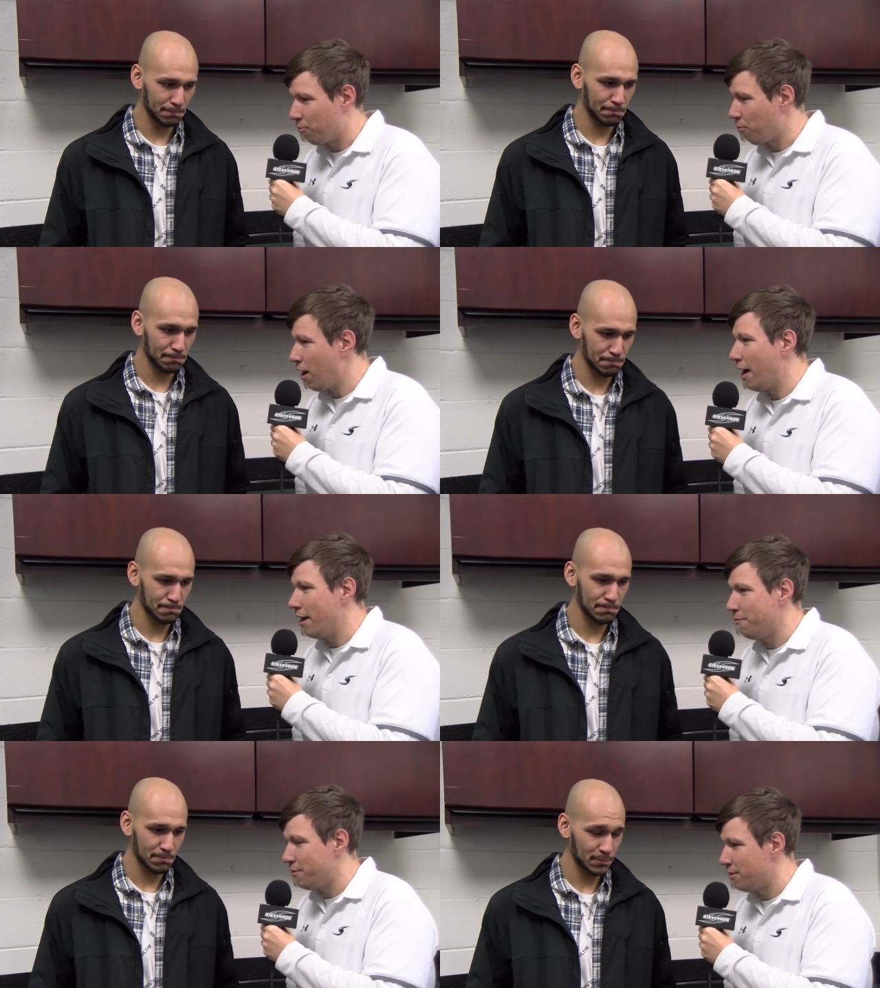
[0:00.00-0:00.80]

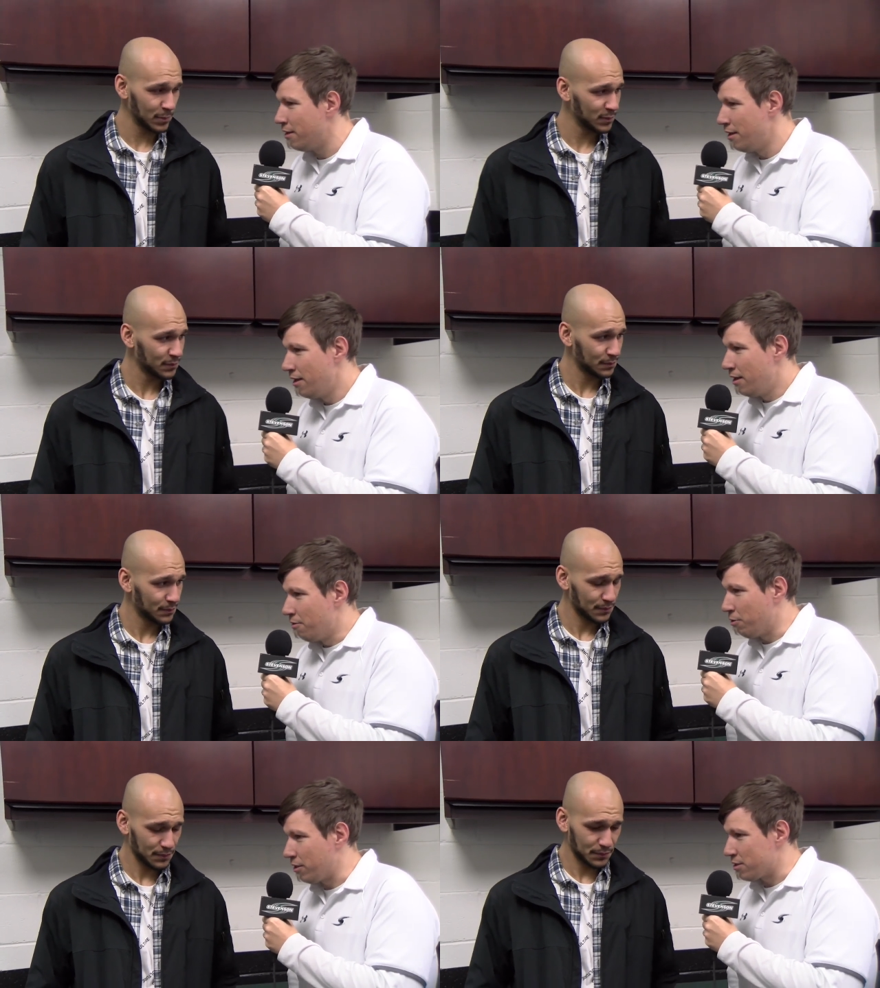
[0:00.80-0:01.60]
Speaker 1: arrived, and
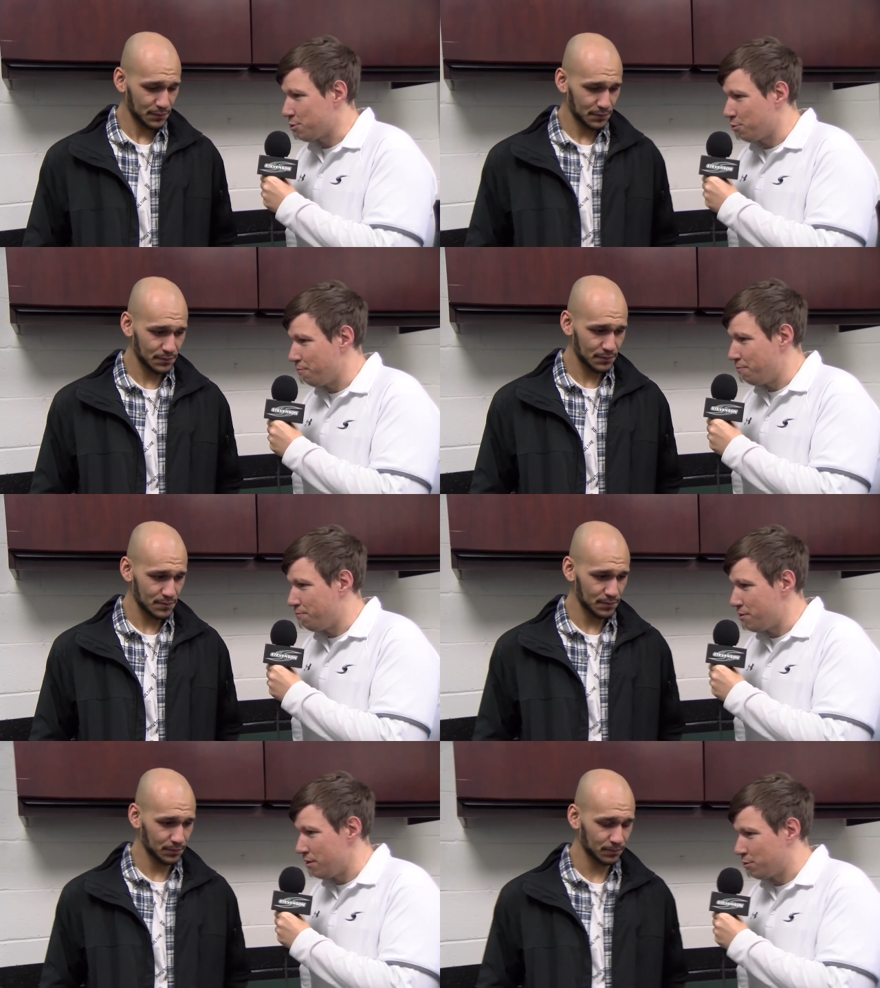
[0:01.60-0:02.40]
really sort of
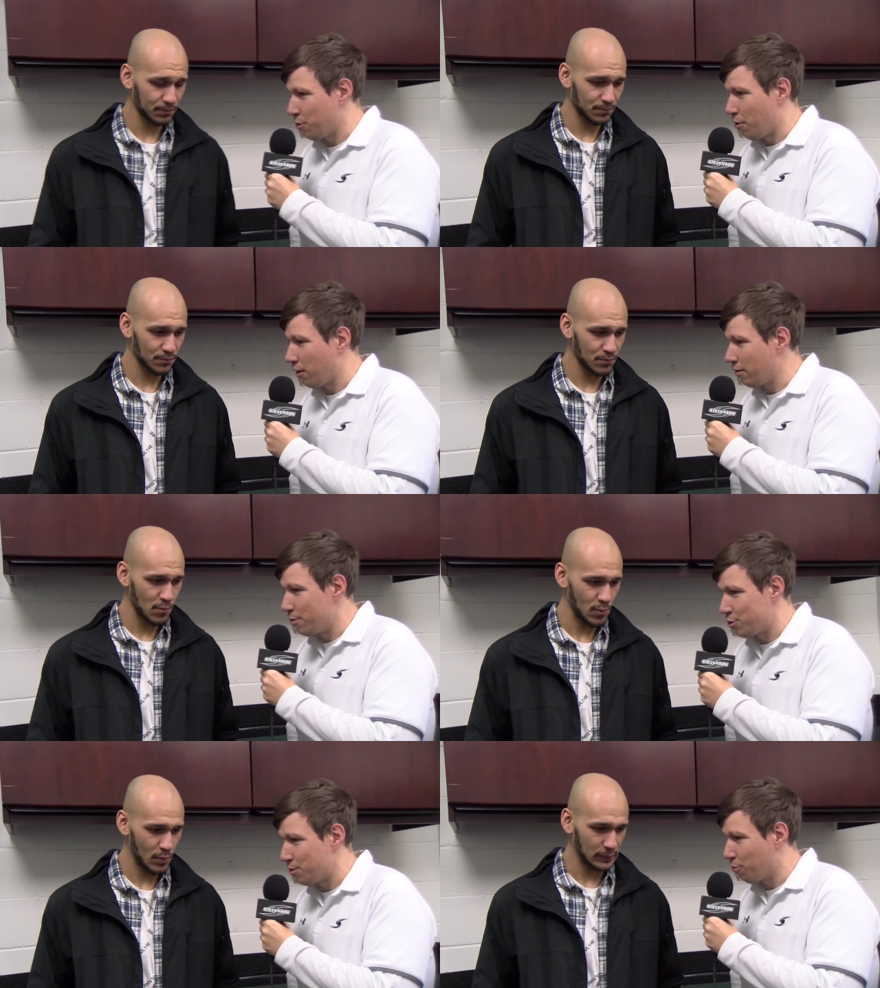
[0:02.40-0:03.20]
you know took on a
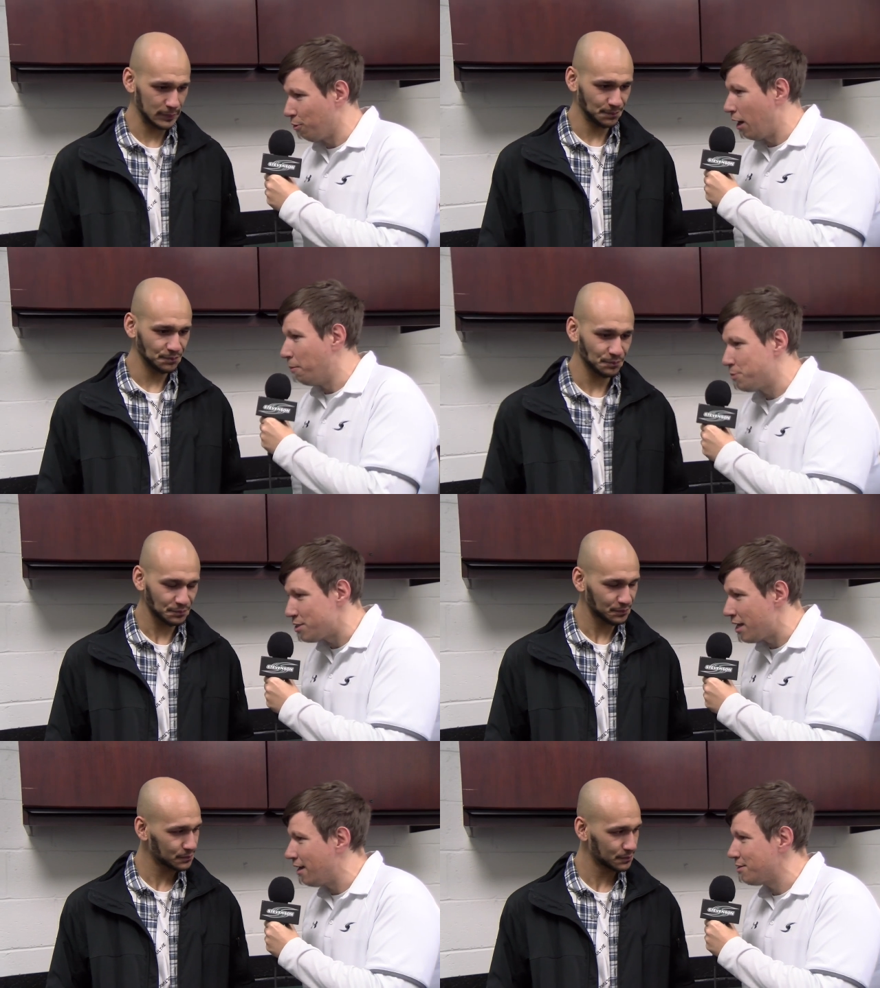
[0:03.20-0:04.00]
leadership role, ups,
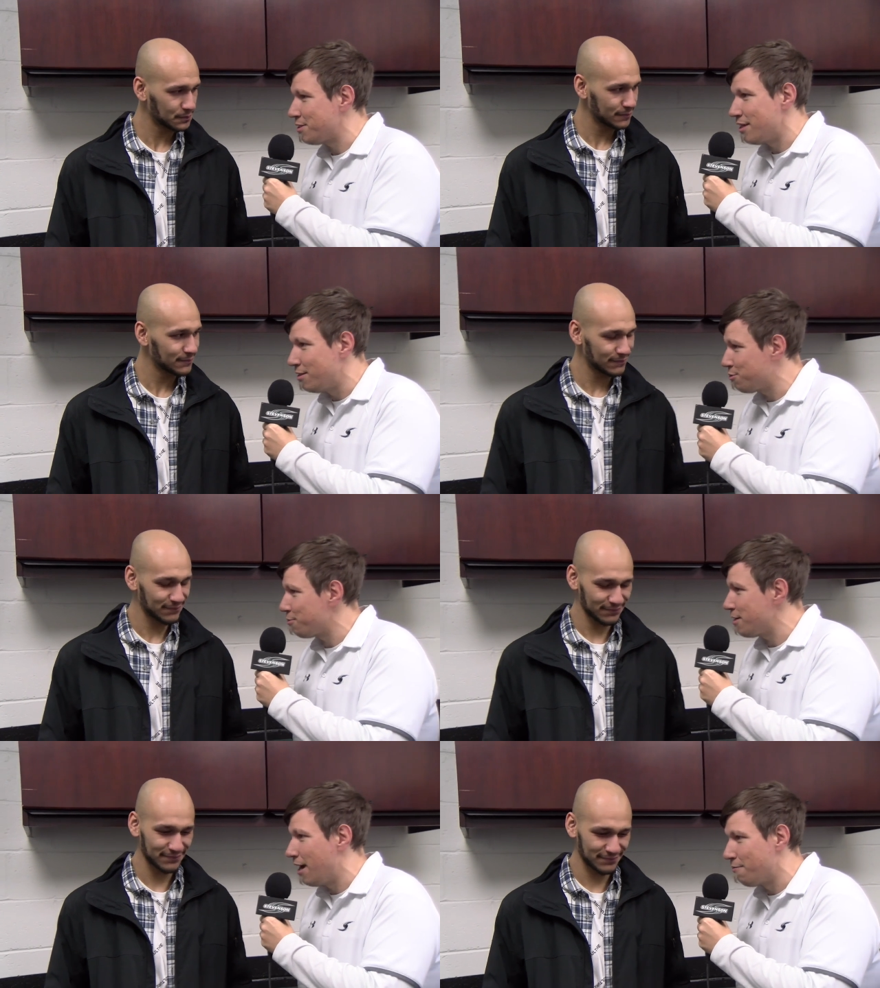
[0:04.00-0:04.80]
downs, the
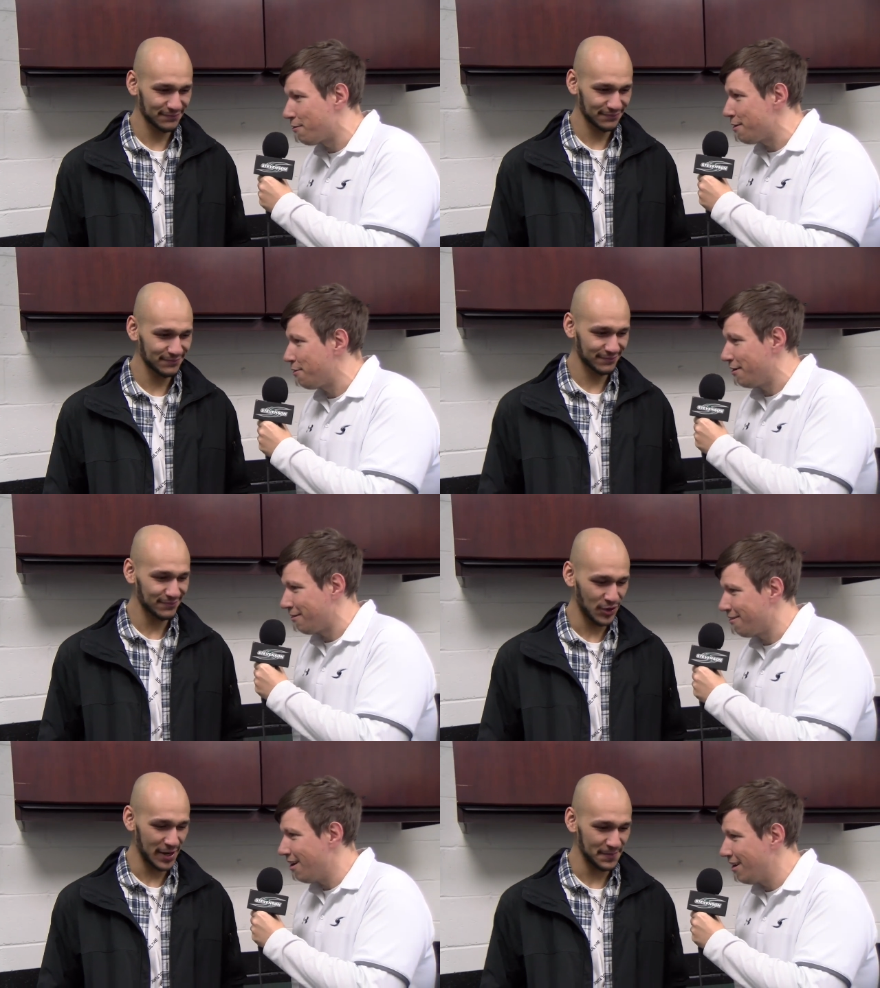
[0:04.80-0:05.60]
injury,
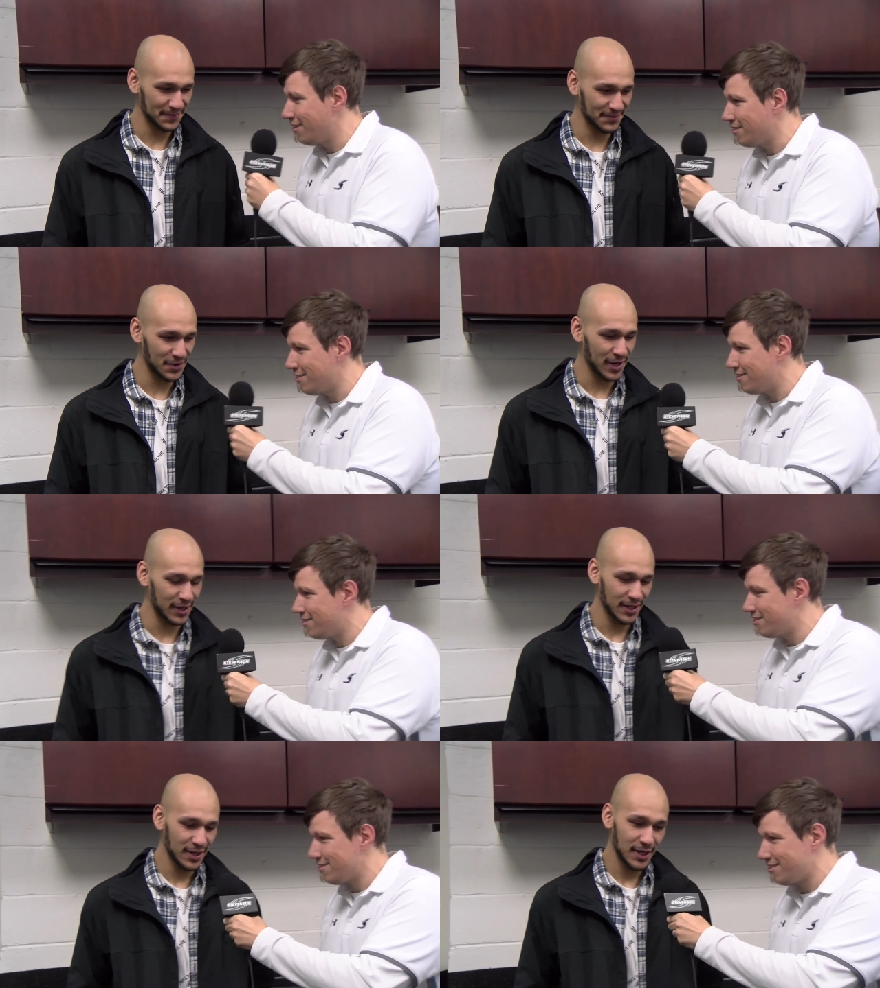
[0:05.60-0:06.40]
everything, right?
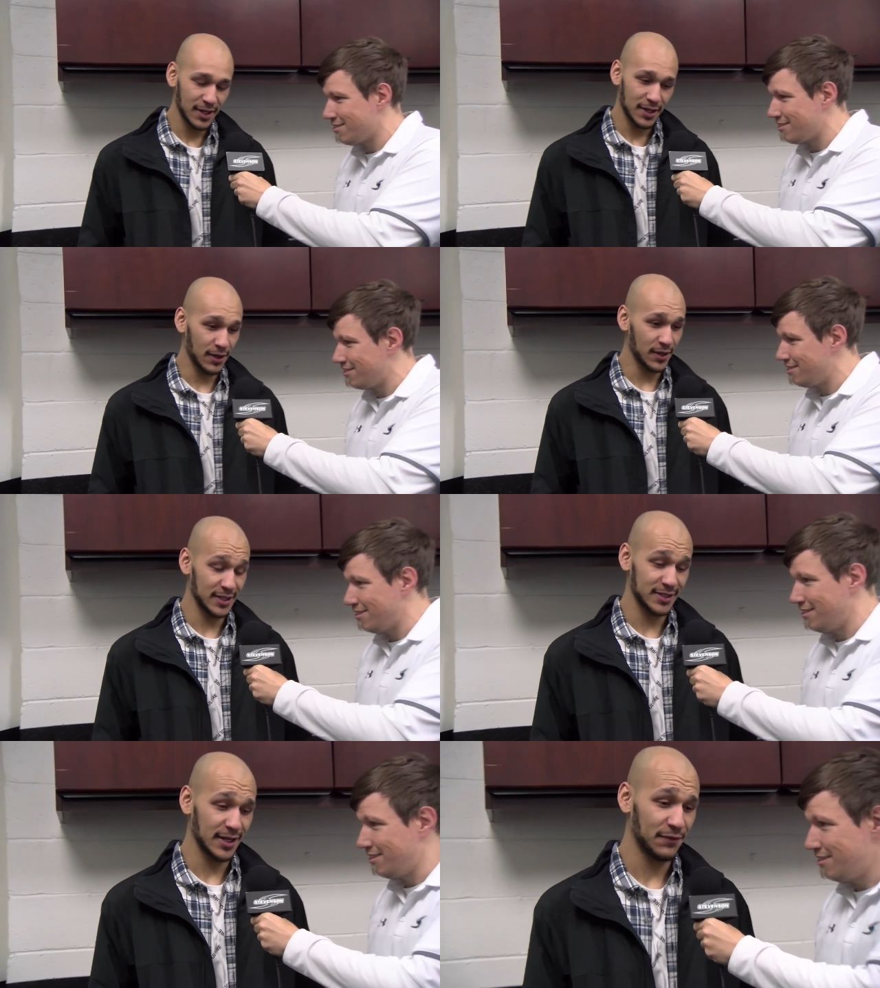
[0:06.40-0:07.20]
Speaker 2: Right. No,
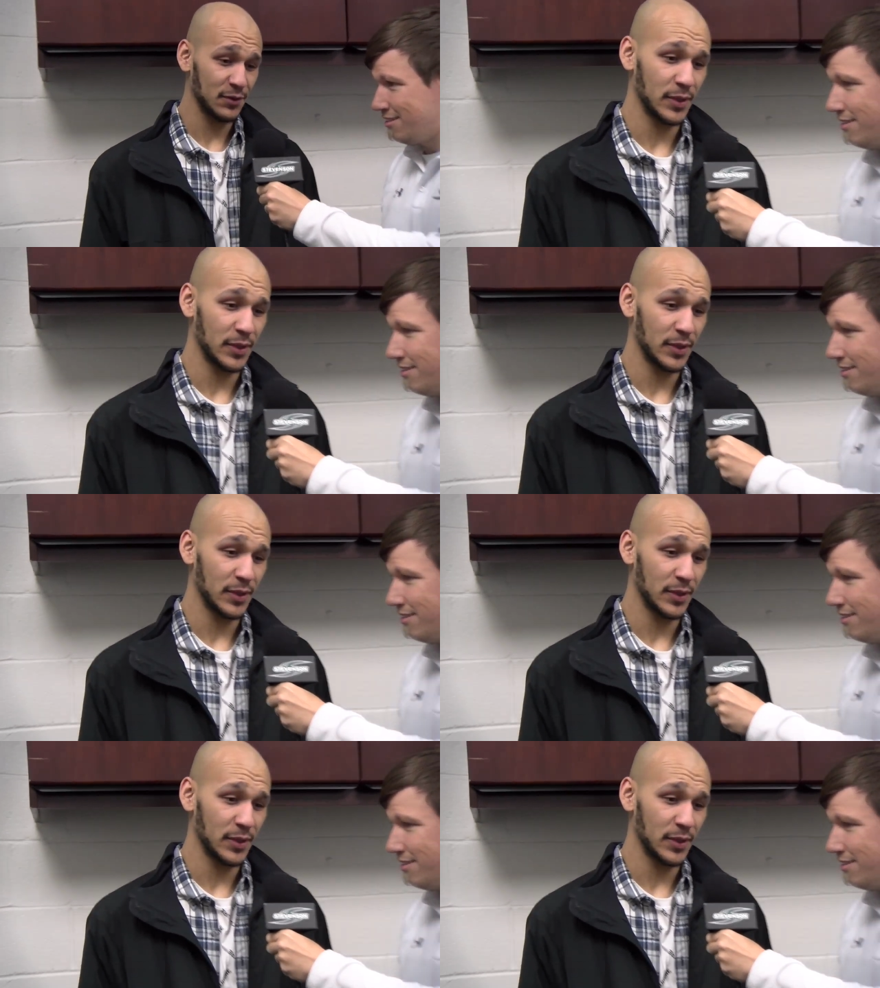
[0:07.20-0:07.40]
it's definitely